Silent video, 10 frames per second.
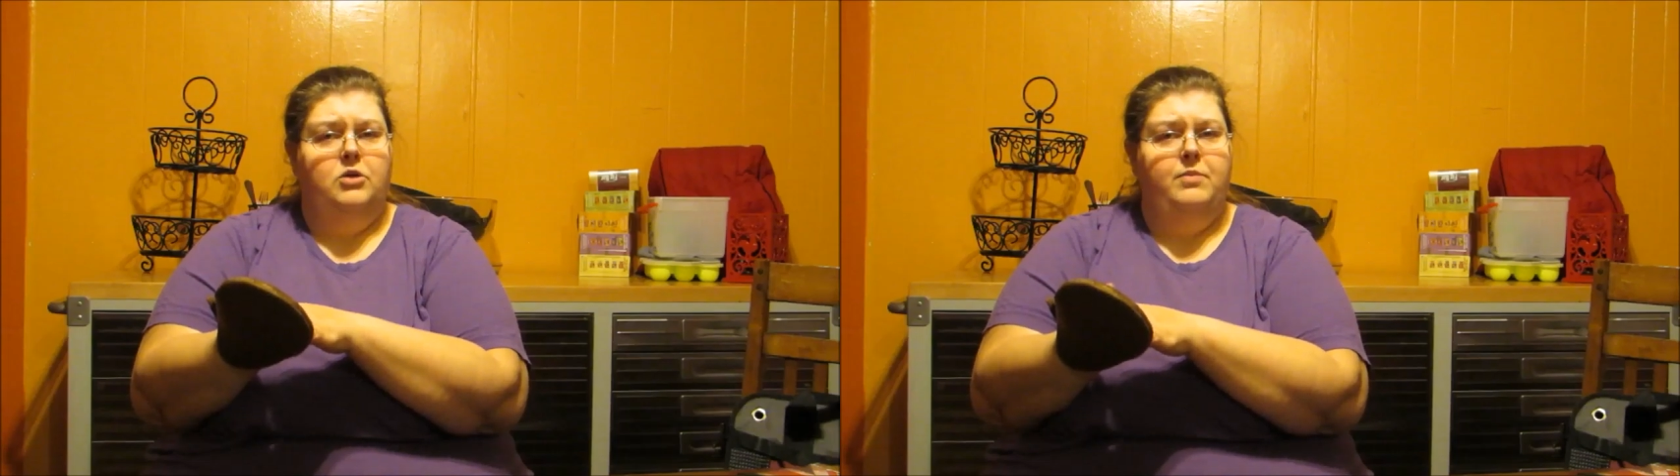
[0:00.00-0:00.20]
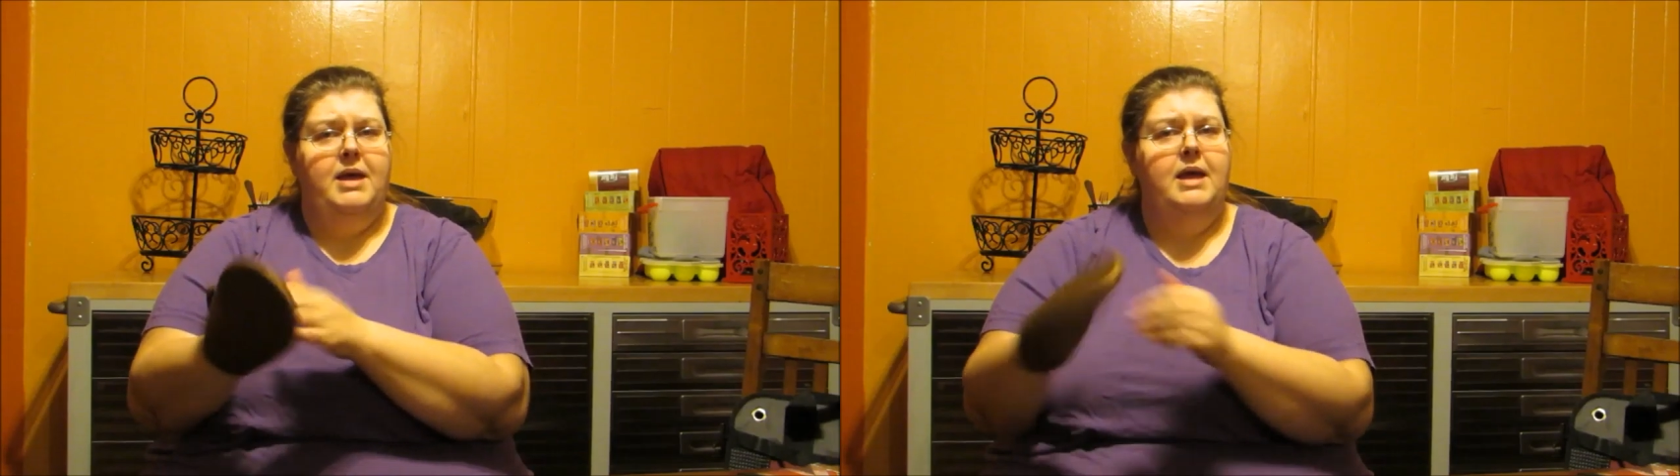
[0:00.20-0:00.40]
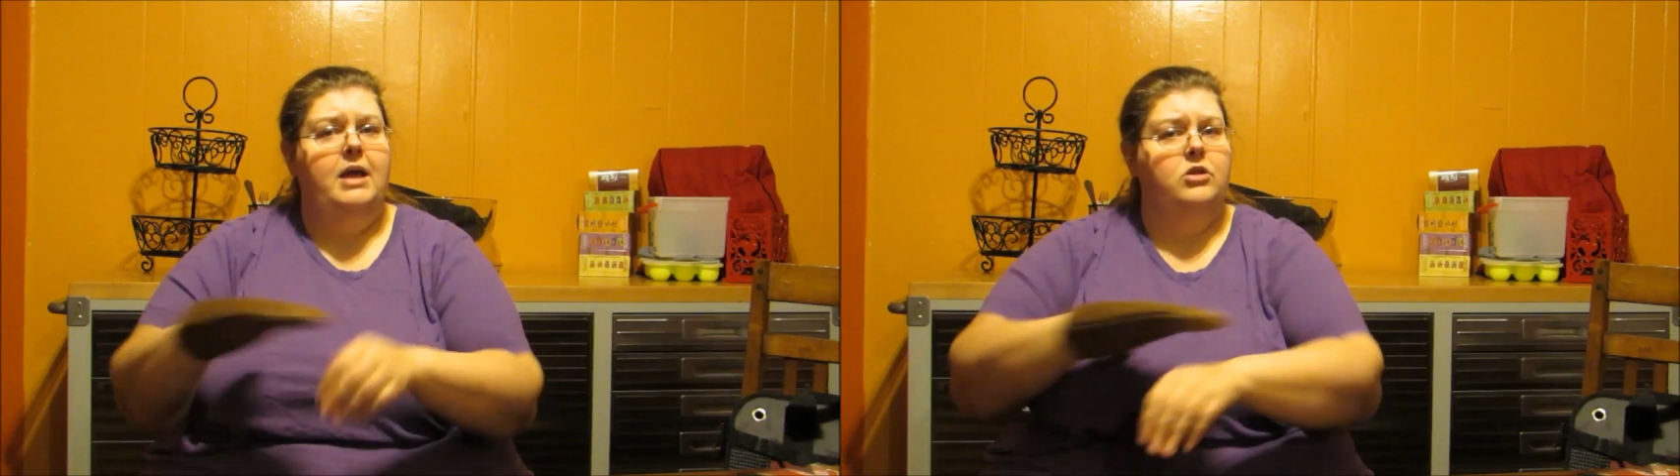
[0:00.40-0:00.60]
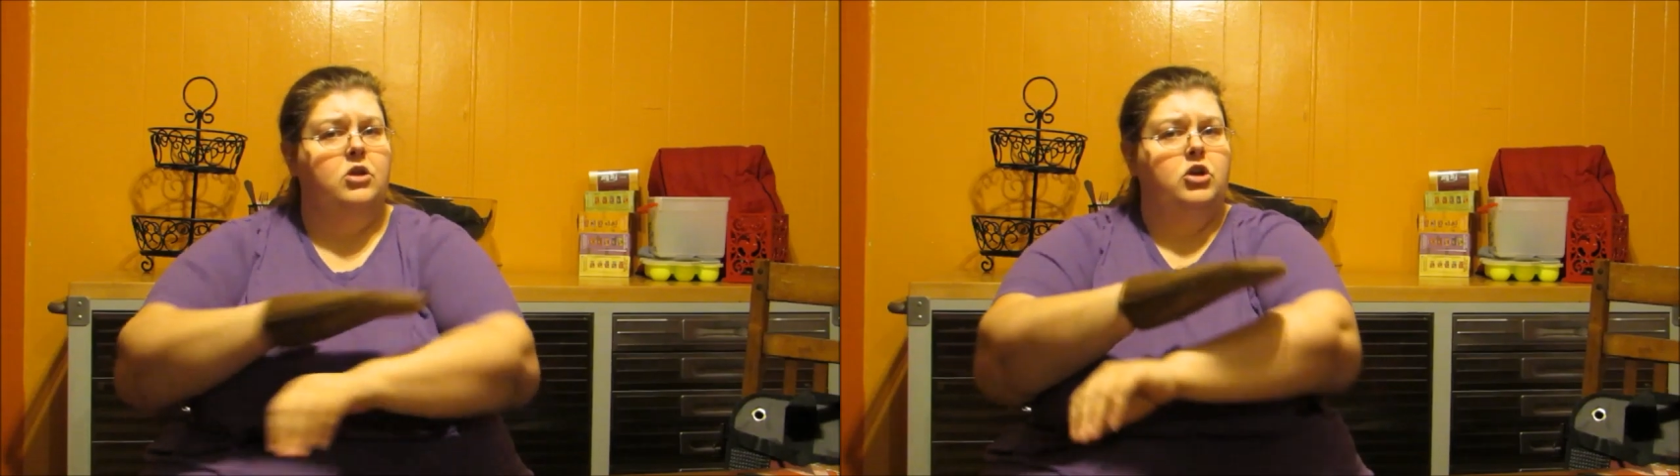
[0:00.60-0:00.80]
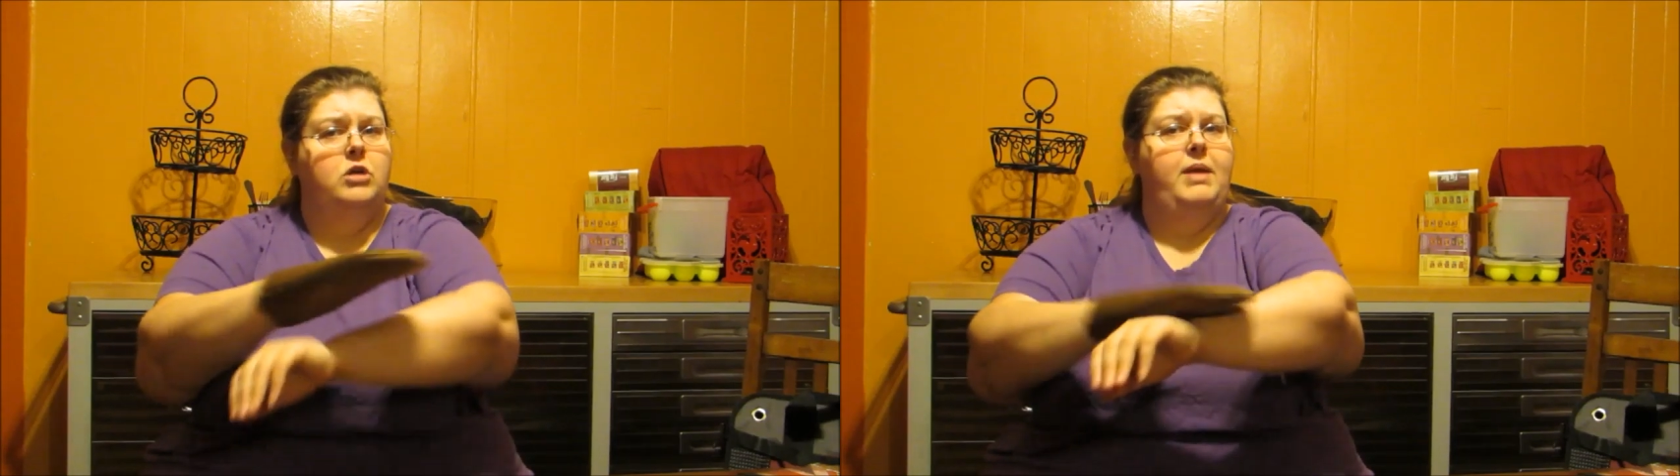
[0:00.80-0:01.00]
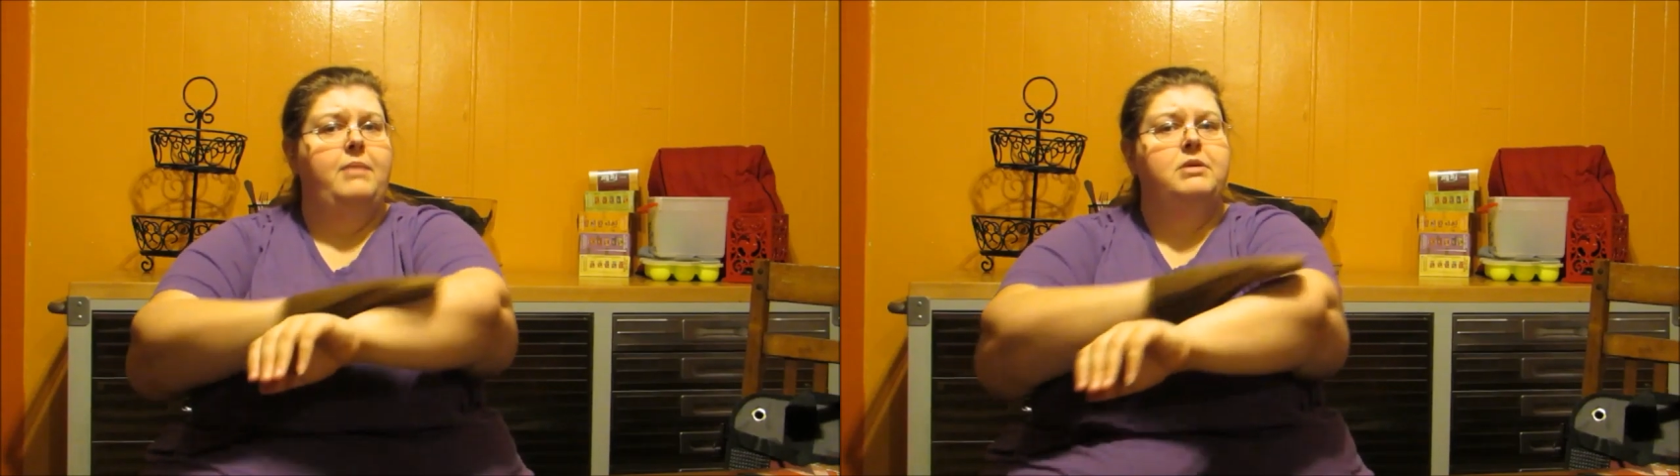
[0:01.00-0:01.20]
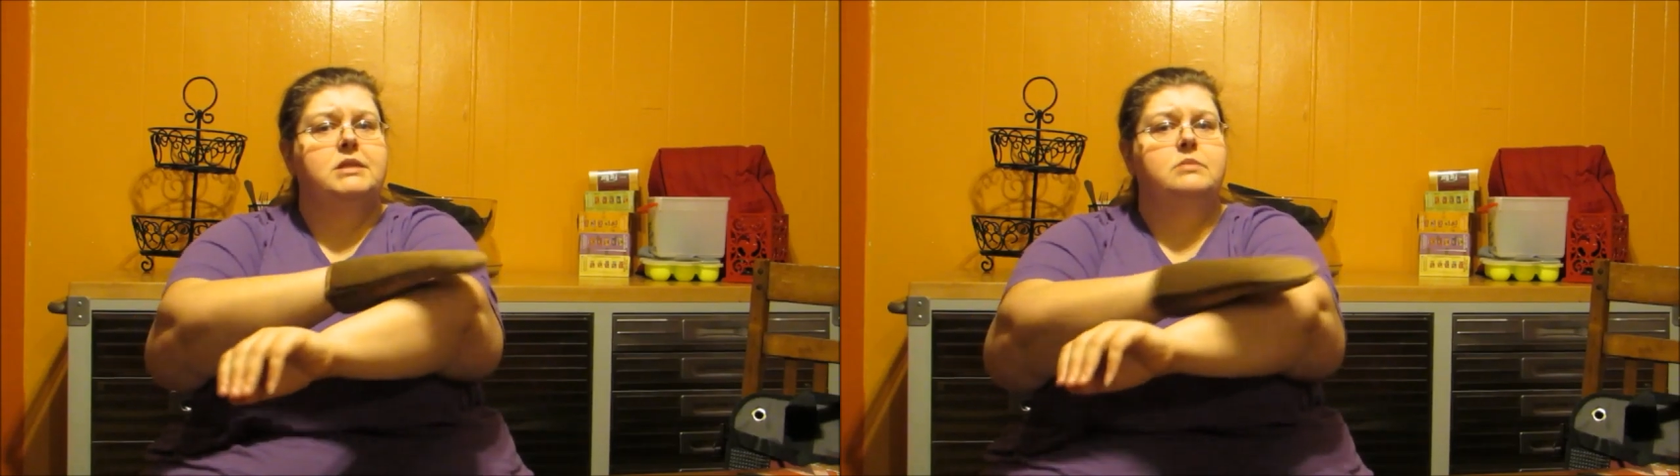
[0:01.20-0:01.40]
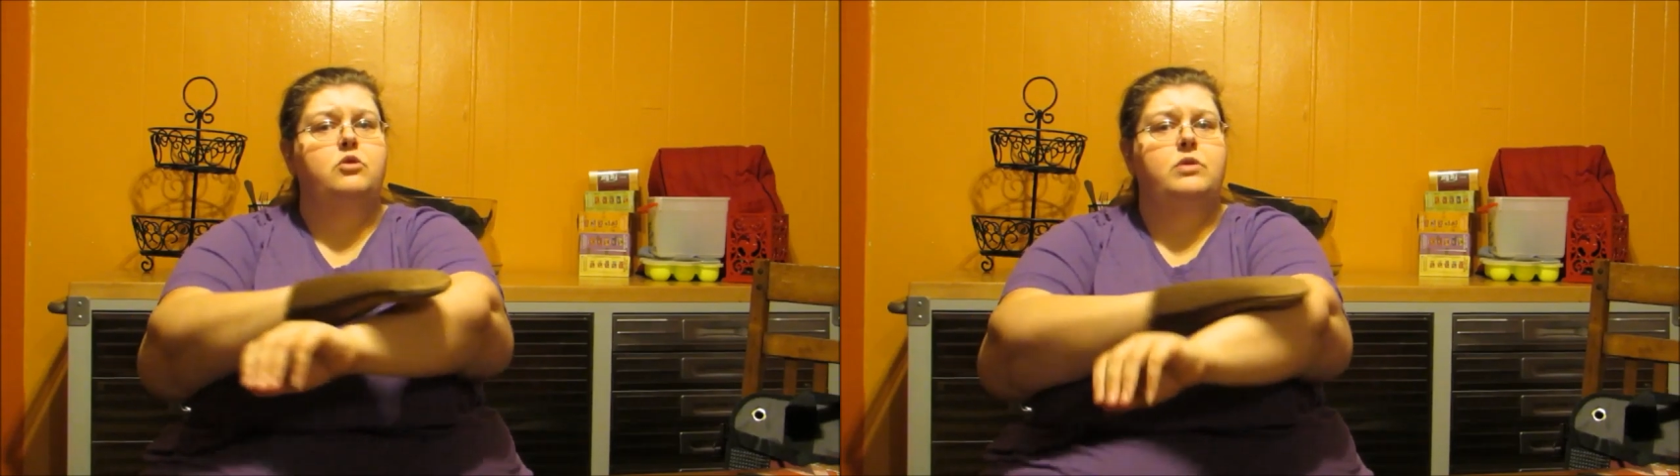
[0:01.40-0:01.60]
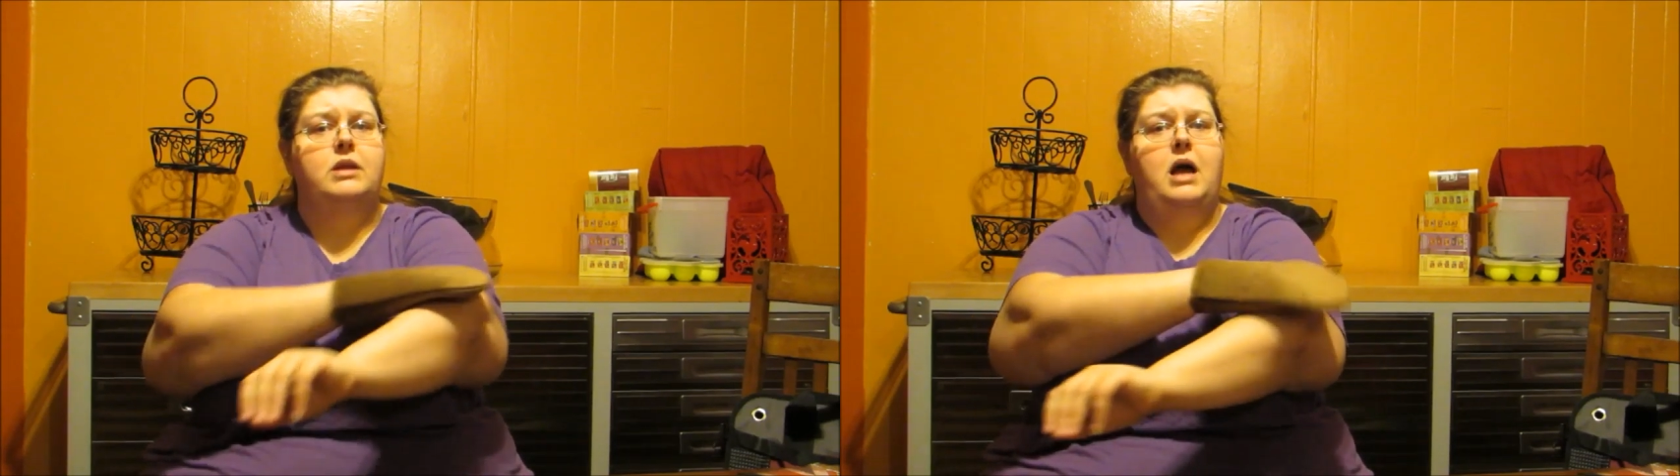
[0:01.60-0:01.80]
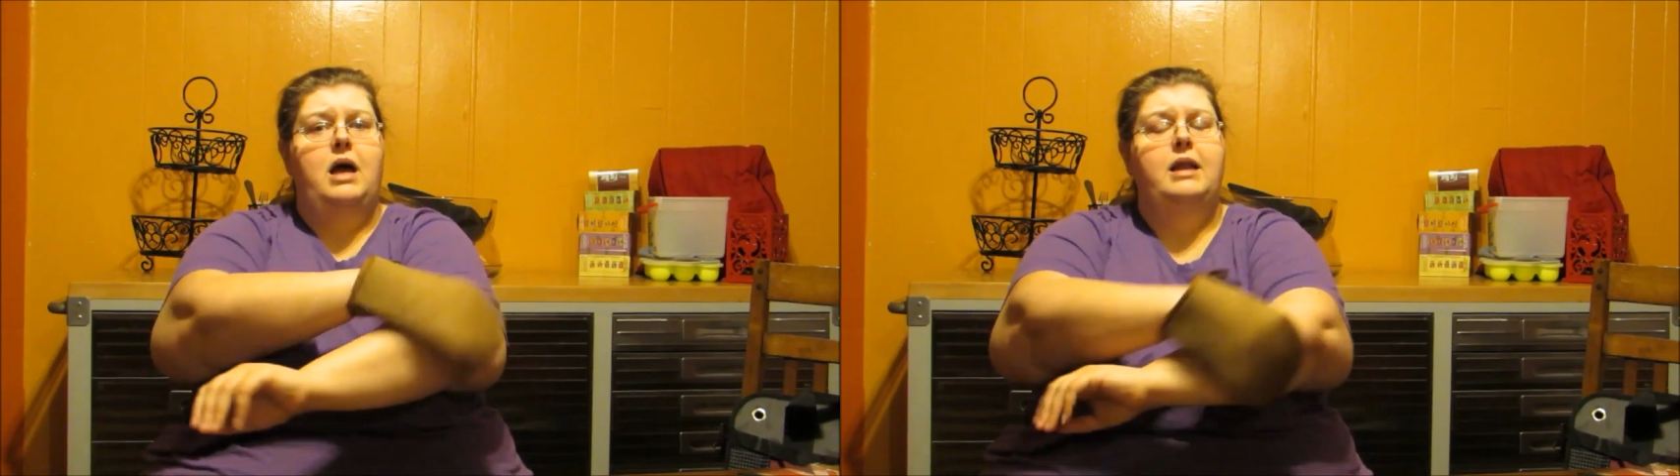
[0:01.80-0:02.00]
mitt, and then you're going to be able to smooth it
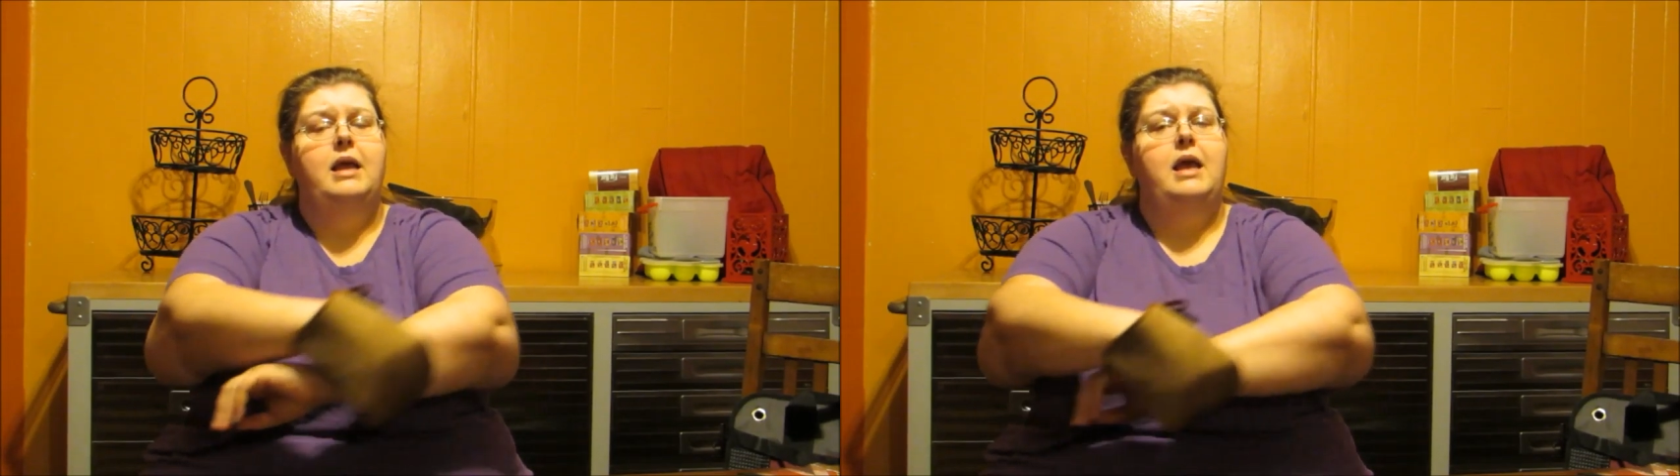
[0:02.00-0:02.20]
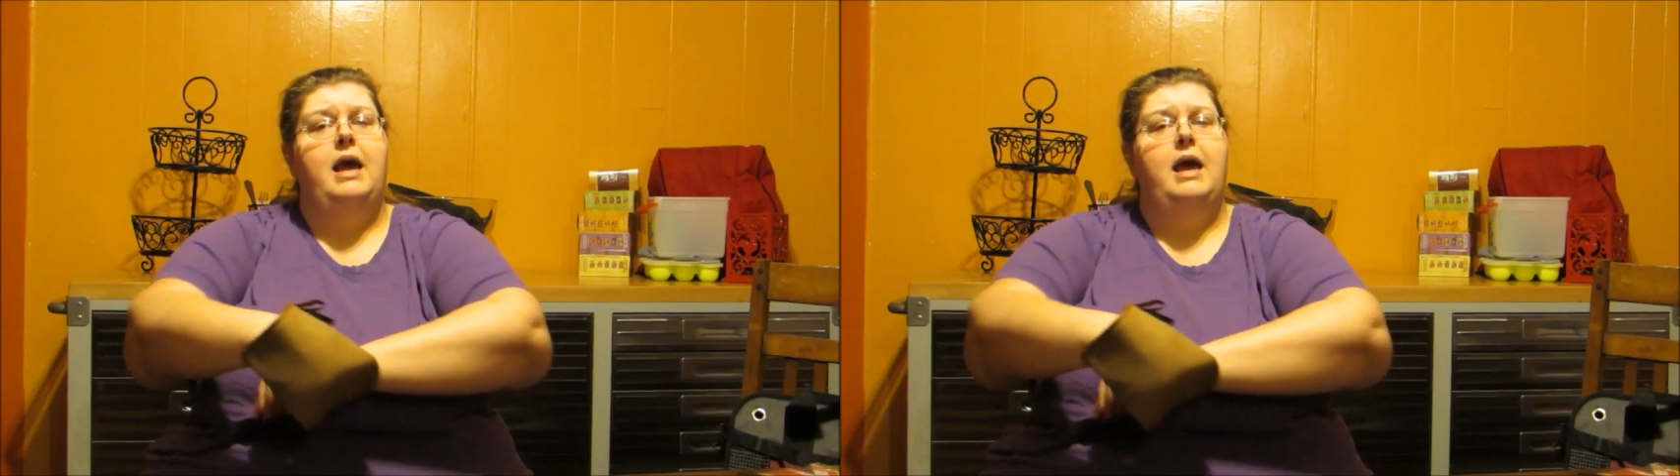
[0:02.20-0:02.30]
on